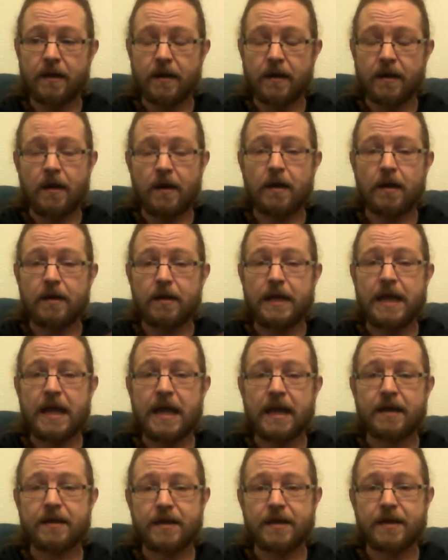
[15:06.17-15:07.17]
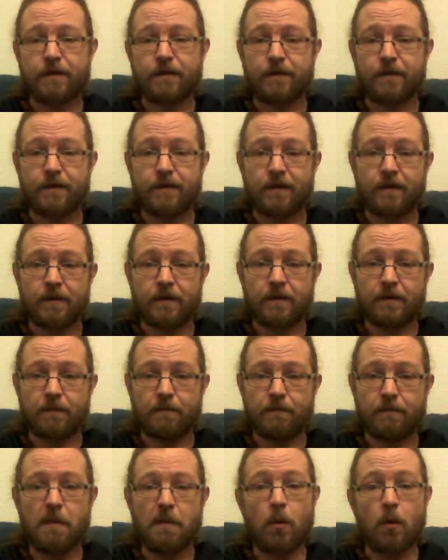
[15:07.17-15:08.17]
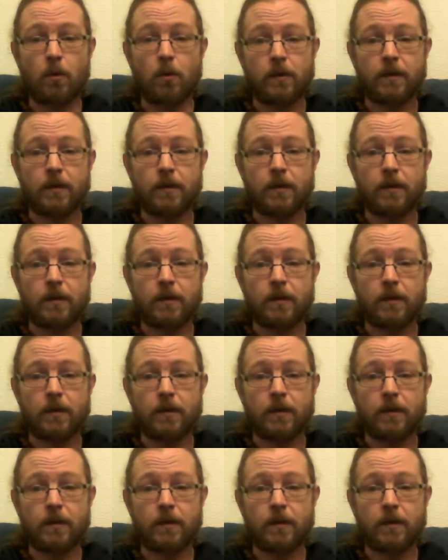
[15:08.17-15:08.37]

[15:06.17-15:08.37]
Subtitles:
a negative mold,